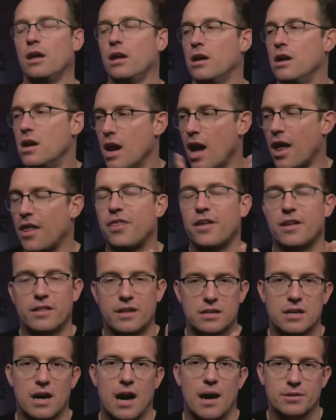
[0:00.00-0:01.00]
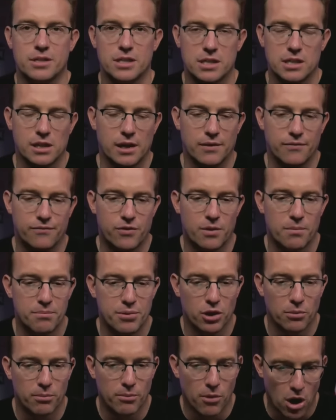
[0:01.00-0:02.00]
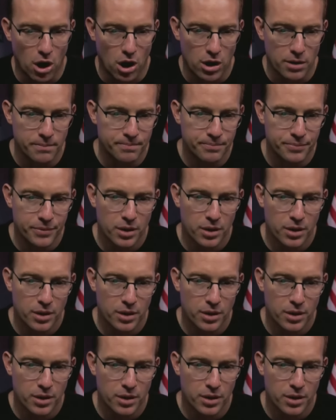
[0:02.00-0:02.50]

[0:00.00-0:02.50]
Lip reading: that tops this clip from Bill Maher.